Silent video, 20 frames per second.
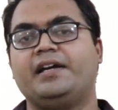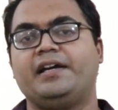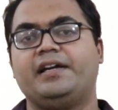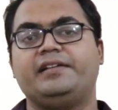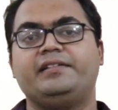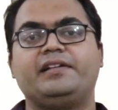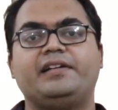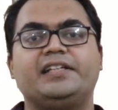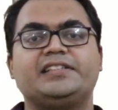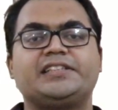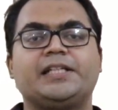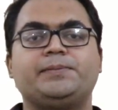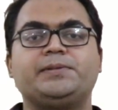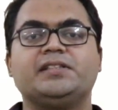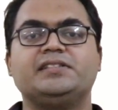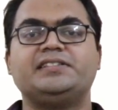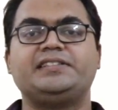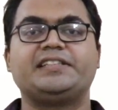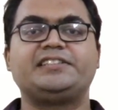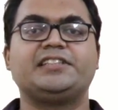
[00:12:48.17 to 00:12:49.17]
in the
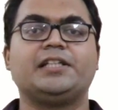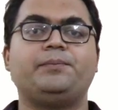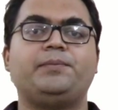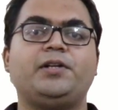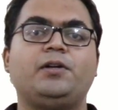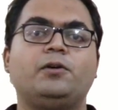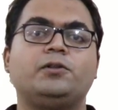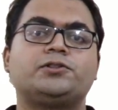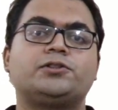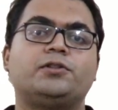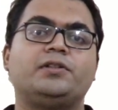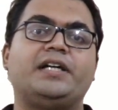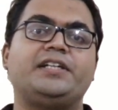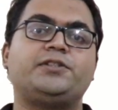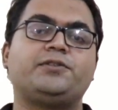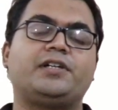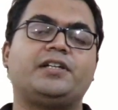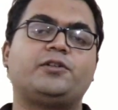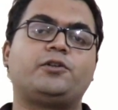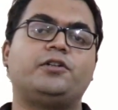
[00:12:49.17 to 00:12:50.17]
description section below, so that
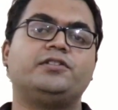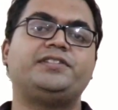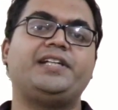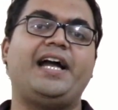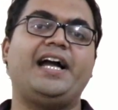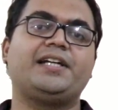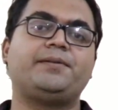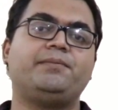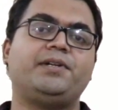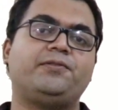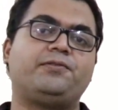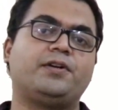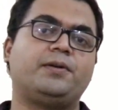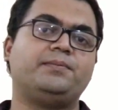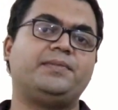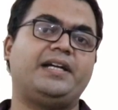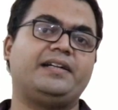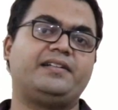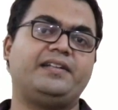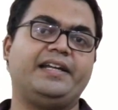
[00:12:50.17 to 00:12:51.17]
you can contact me from
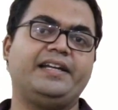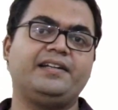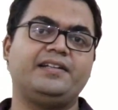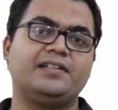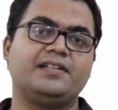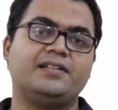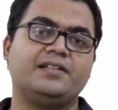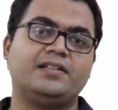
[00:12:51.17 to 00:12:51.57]
that link